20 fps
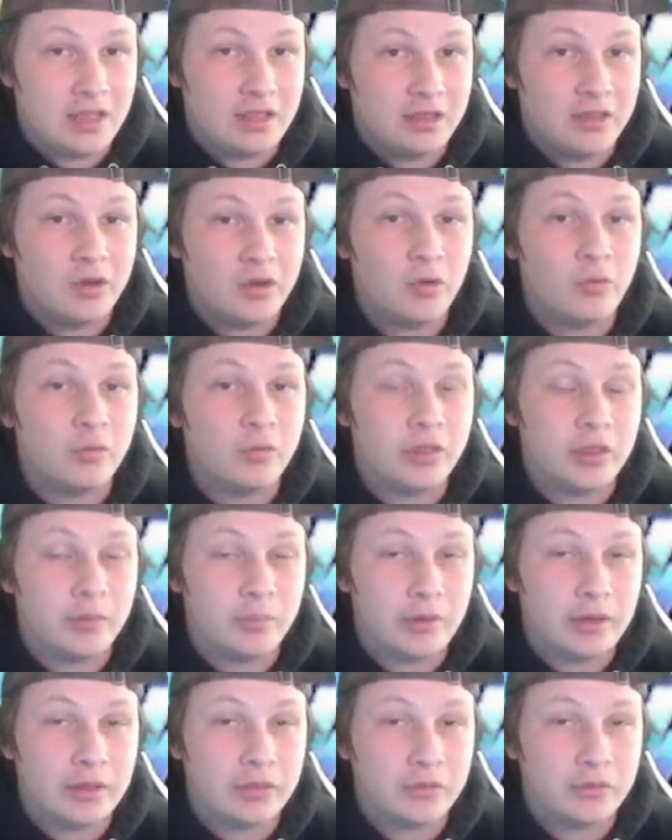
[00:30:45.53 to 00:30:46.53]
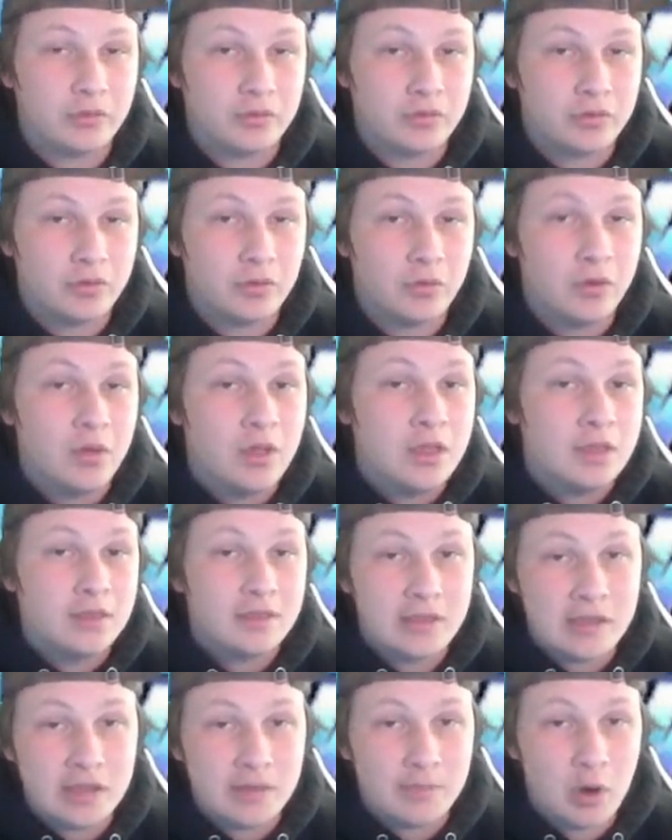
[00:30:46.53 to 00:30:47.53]
you know, really break through. So
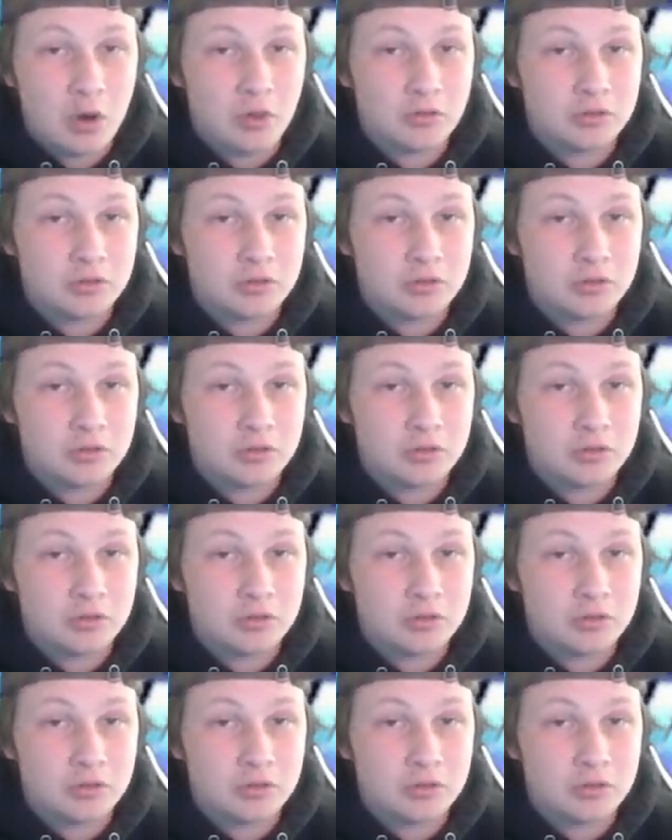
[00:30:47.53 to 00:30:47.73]
Decimo